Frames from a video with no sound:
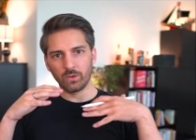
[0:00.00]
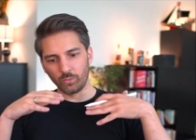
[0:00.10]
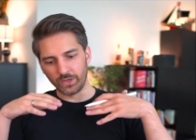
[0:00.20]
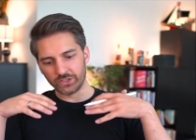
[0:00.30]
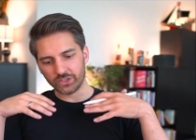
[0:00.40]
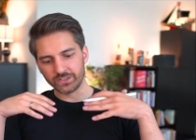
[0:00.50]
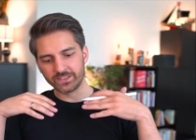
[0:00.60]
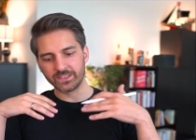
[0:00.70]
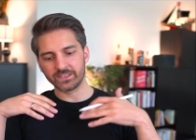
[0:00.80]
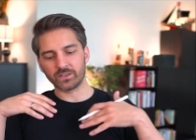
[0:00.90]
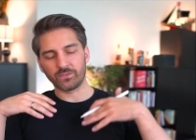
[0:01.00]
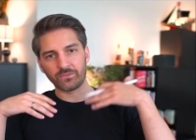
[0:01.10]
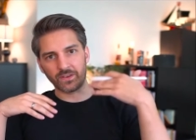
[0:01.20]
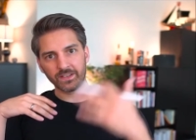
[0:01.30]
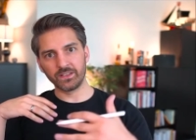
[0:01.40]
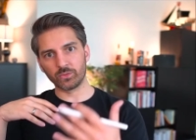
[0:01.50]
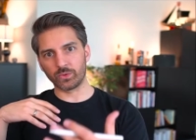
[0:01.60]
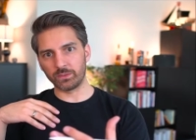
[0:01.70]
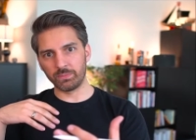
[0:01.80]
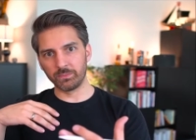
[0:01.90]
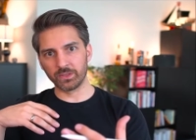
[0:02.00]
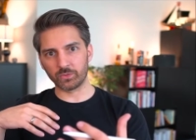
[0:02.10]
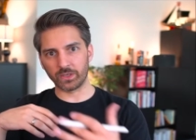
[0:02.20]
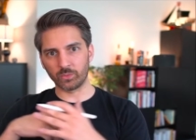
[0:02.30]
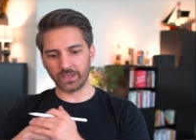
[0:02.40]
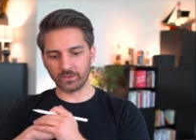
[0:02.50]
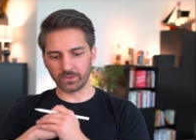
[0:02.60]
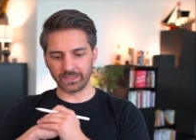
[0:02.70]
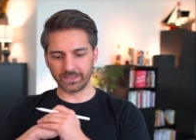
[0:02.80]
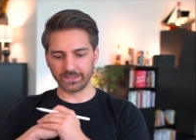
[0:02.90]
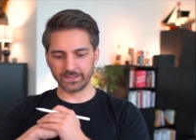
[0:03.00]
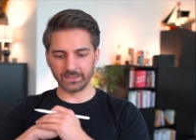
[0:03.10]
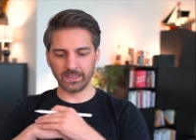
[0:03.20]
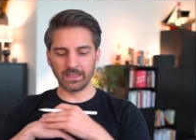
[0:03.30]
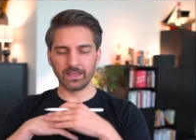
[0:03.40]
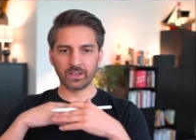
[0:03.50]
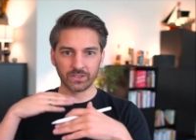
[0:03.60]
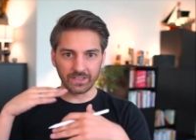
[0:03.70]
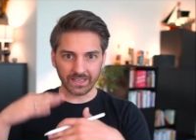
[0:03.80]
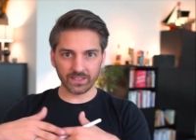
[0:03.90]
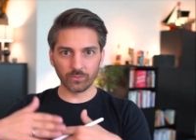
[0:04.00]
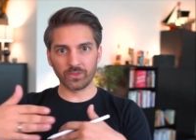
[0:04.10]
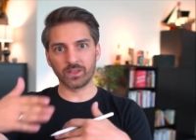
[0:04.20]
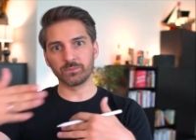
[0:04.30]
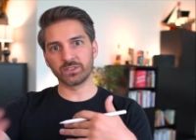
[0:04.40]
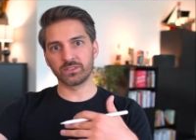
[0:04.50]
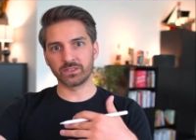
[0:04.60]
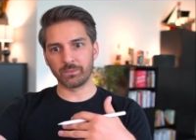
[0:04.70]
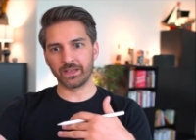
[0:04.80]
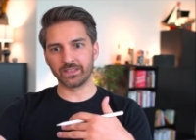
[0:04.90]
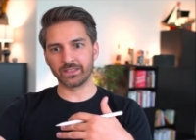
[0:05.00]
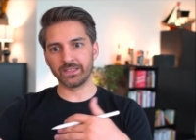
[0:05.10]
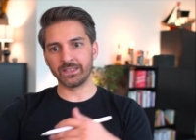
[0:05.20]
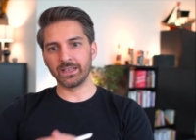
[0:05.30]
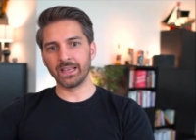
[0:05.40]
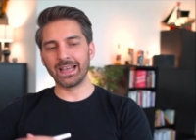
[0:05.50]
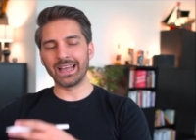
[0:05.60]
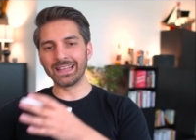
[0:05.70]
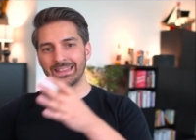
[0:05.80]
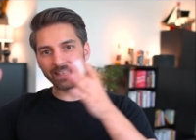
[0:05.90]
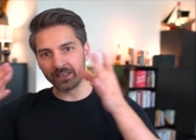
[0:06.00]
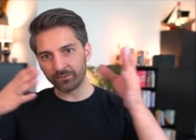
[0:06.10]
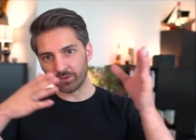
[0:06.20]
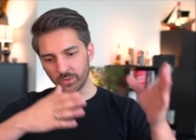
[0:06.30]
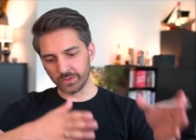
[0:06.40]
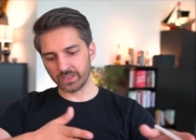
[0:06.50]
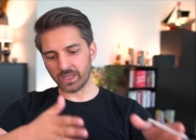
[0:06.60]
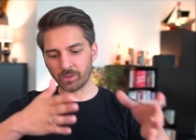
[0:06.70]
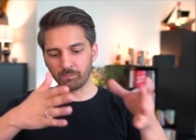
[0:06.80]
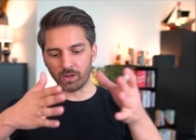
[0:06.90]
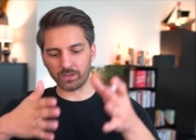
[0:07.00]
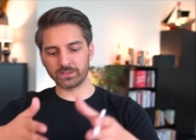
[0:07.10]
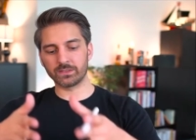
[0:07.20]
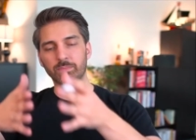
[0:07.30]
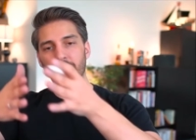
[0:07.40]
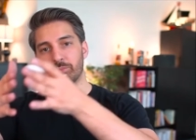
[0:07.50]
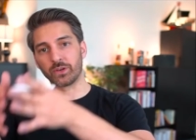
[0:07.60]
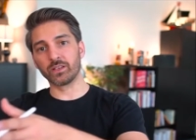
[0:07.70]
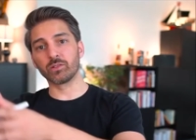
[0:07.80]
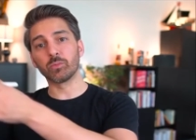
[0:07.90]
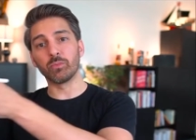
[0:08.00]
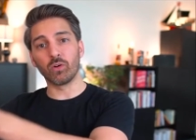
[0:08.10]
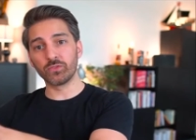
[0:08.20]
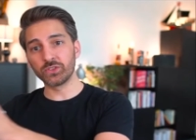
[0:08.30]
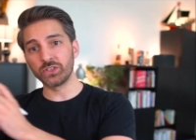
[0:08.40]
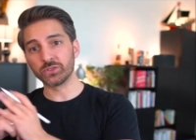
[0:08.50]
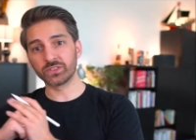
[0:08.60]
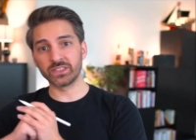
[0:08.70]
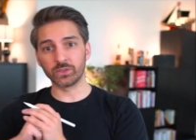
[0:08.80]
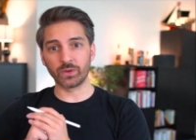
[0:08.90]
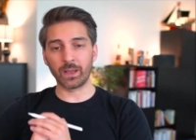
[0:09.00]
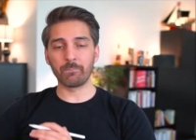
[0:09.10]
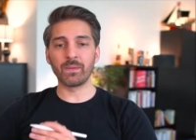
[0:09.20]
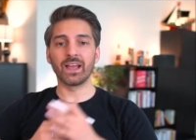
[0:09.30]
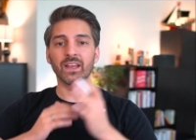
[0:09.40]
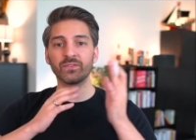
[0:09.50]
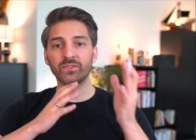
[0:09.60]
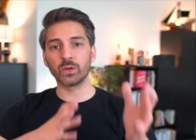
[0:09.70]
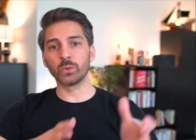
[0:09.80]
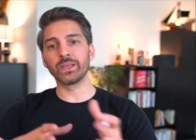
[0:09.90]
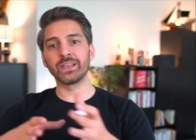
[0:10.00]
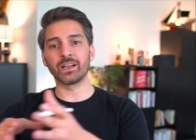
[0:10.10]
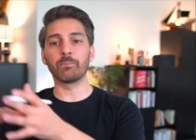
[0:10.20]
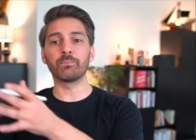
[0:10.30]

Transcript: which consists of finding the right people the right way on LinkedIn, connecting with them systematically, and then following like a boss by bringing them over to your C R M and following up